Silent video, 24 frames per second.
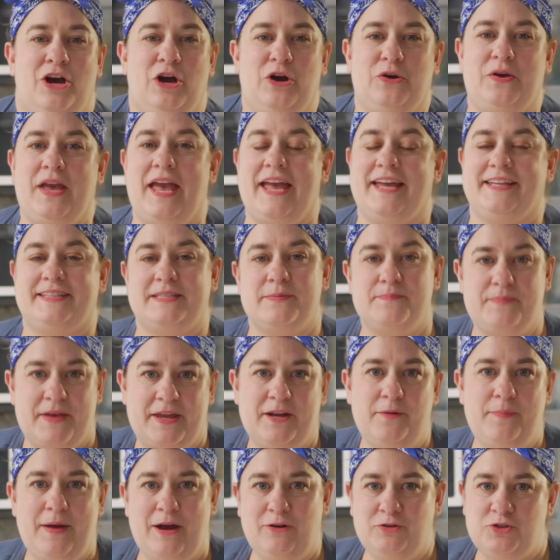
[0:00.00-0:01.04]
Okay, it's been
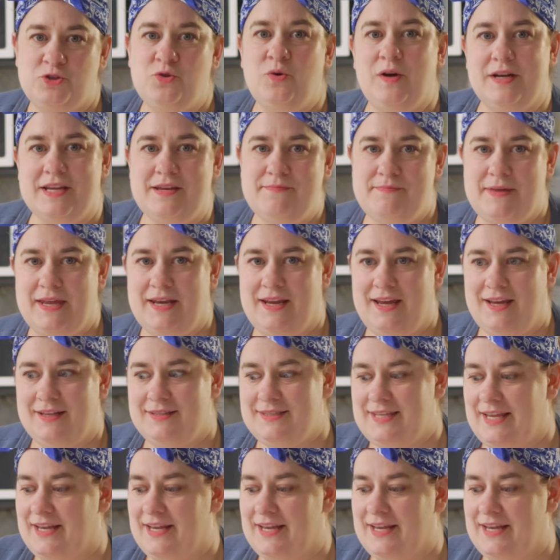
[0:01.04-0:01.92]
about 20 minutes,